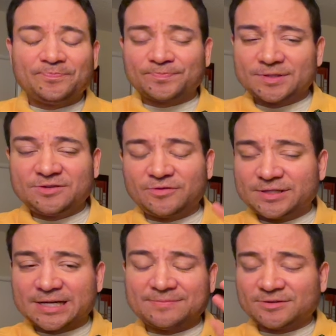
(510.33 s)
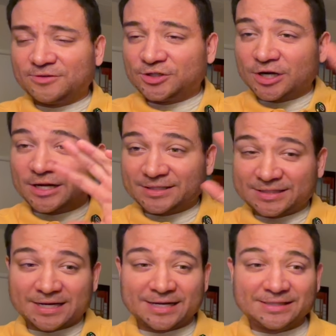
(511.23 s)
different types of shot
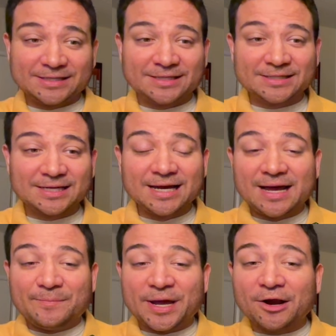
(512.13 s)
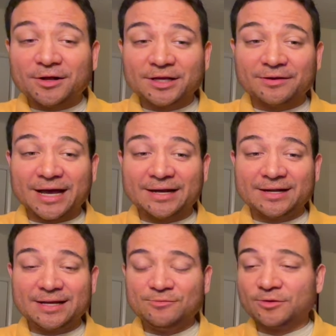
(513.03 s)
sizes, parallel
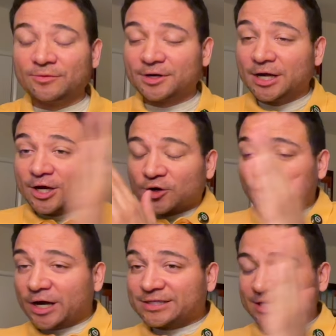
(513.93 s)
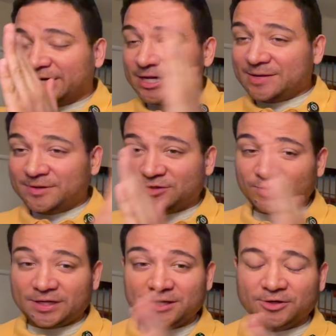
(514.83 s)
editing when we're cross cutting
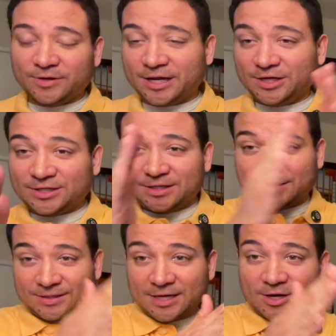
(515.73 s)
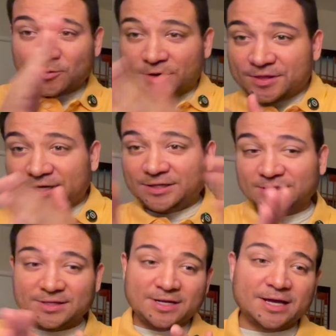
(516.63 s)
between locations, one thing to
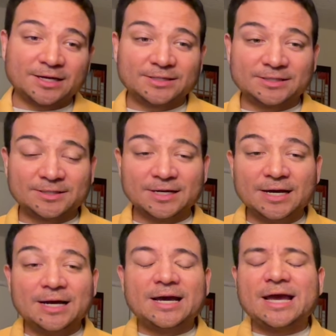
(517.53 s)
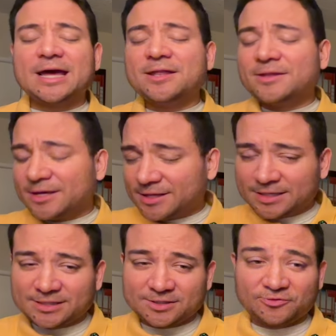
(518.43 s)
the next. And
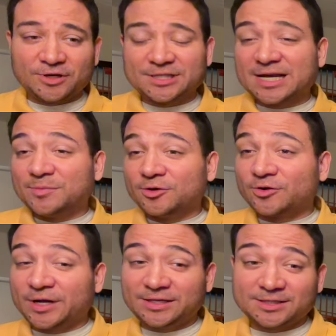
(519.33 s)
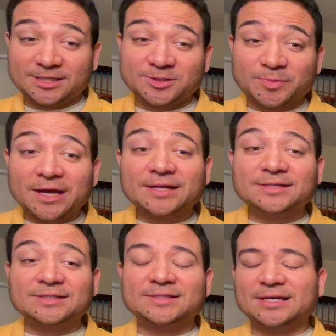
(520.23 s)
this, for example, creates
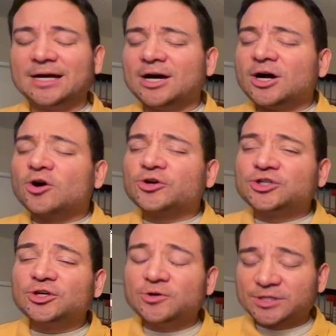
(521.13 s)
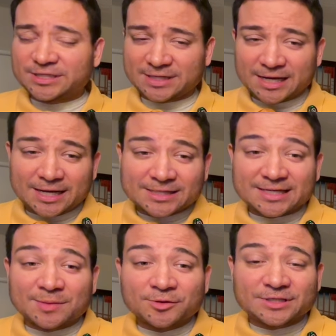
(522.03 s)
suspense or shows
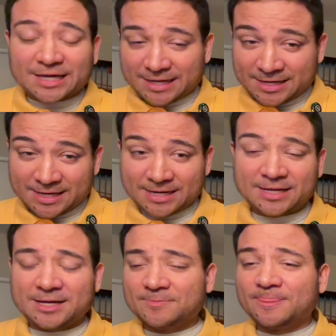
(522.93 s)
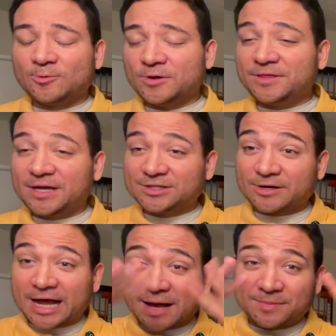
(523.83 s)
simultaneity when things are
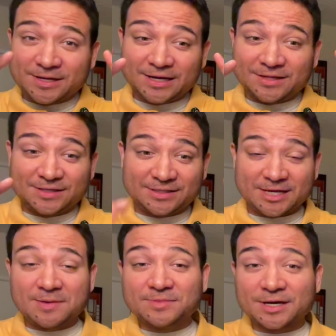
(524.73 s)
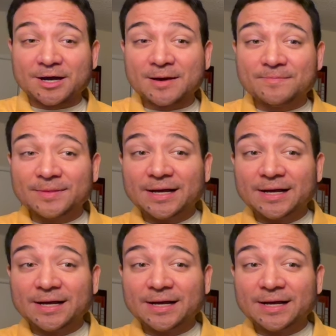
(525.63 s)
happening at the same time.